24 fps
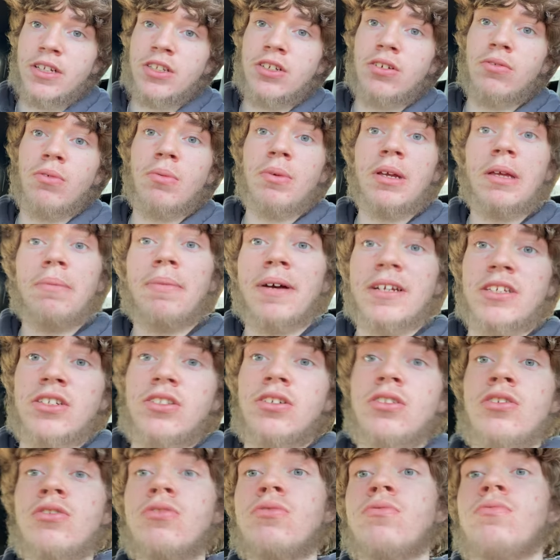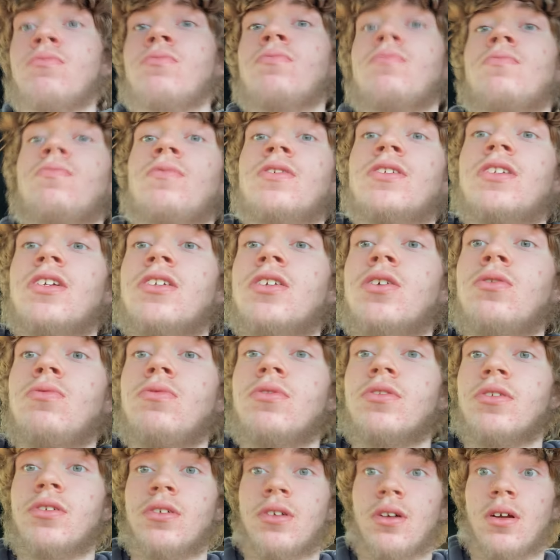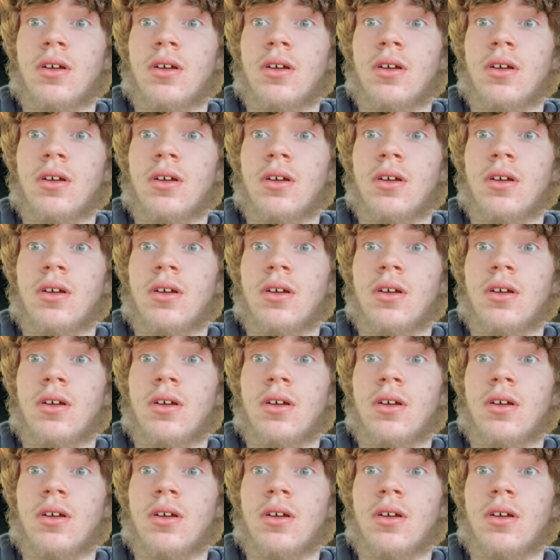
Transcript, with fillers: So when we get back to you with the tuner.